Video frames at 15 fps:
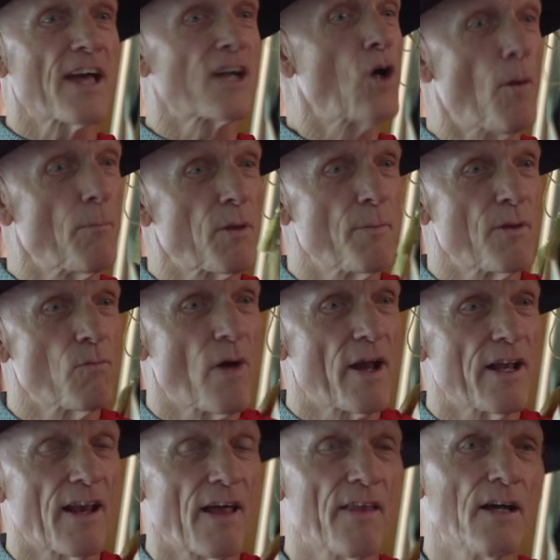they complement one
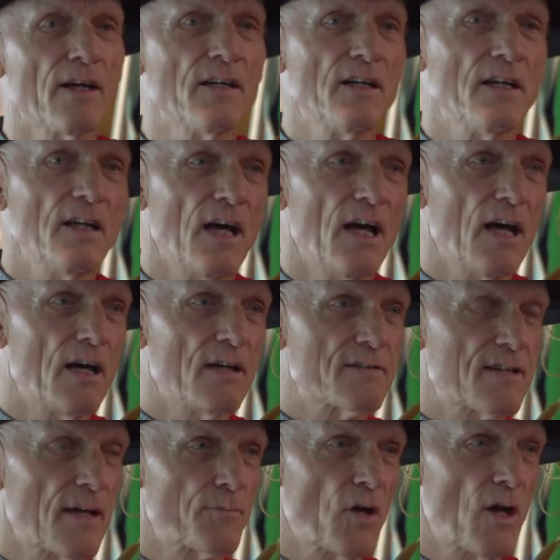another uh,
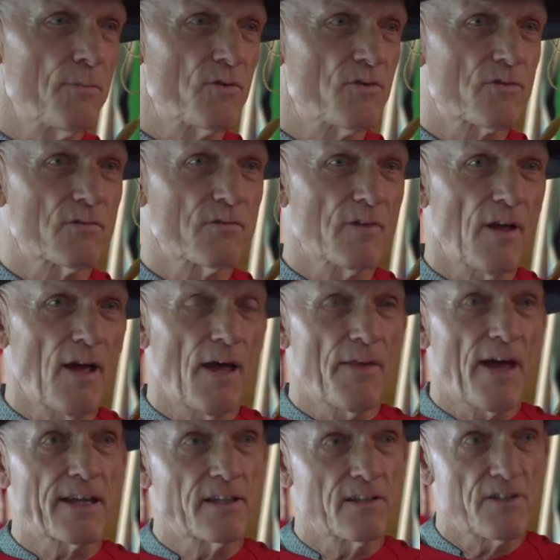sometimes uh,
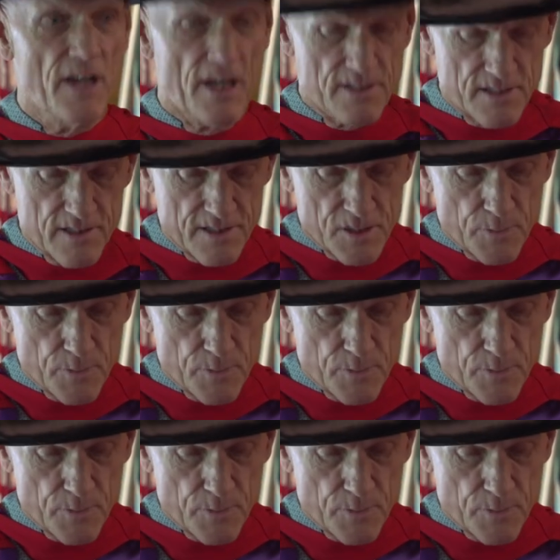they contest the